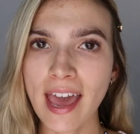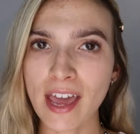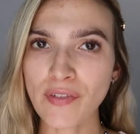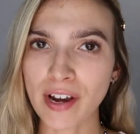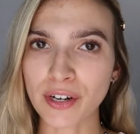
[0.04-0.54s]

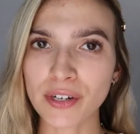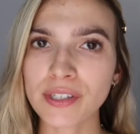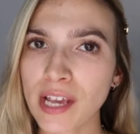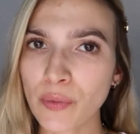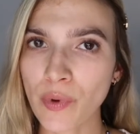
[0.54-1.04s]
Hey
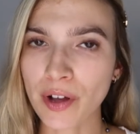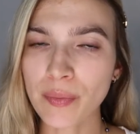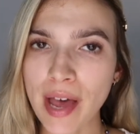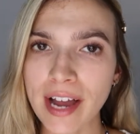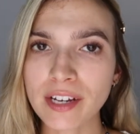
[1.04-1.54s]
finders, and
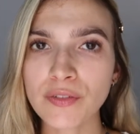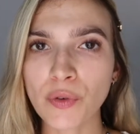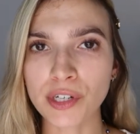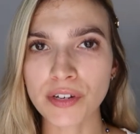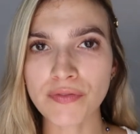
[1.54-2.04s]
welcome back to
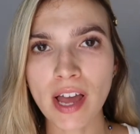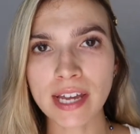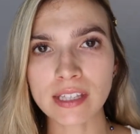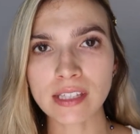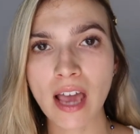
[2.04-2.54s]
Fortune
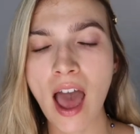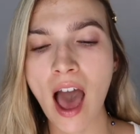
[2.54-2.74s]
Finds.